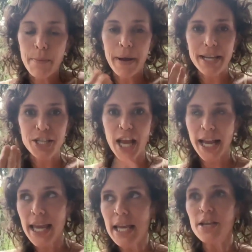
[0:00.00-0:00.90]
by
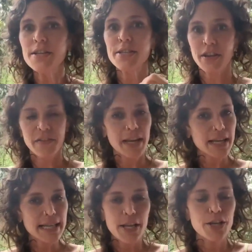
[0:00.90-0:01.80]
checking your
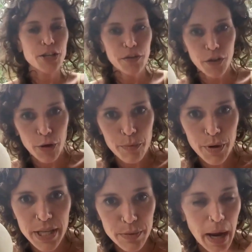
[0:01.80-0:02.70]
cervix and your cervical
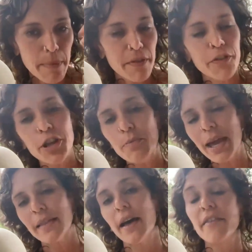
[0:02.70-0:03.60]
mucus right before you
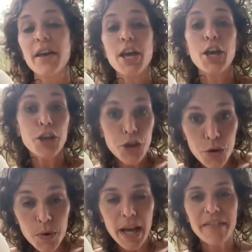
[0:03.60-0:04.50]
make love.
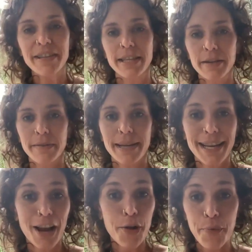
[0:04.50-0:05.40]
You will have a clear
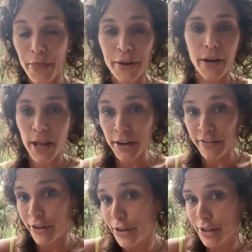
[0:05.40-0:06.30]
reading on whether or not you're
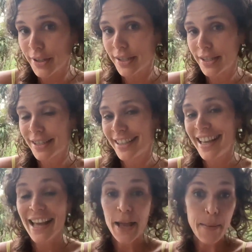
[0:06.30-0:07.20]
fertile.
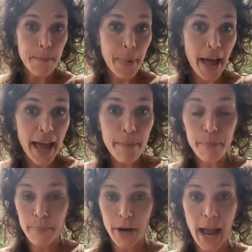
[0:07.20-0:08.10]
By
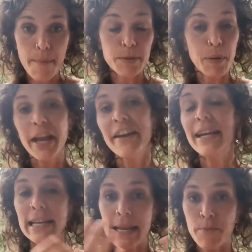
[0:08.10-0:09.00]
perhaps
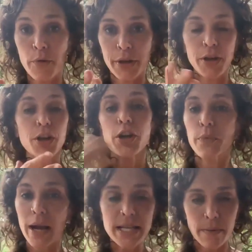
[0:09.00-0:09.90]
pairing neem oil or
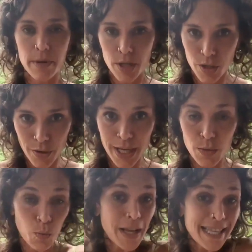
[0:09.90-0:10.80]
wise woman's
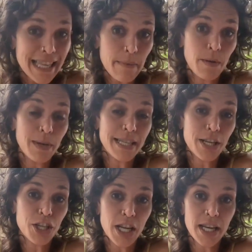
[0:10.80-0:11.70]
choice with semen
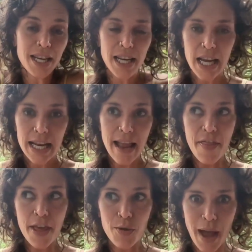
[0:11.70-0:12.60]
retention,
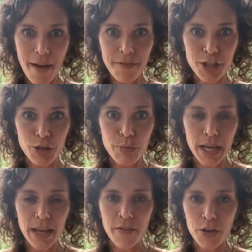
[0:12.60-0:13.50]
not that you have to,
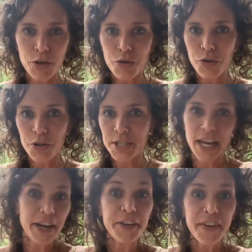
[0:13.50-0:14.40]
but if you're
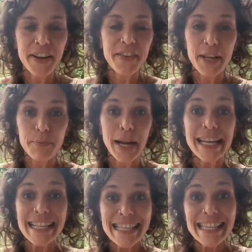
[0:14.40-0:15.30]
terrified of getting
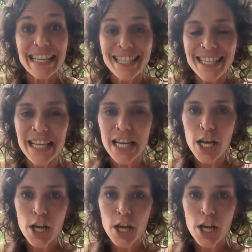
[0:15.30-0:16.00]
pregnant still,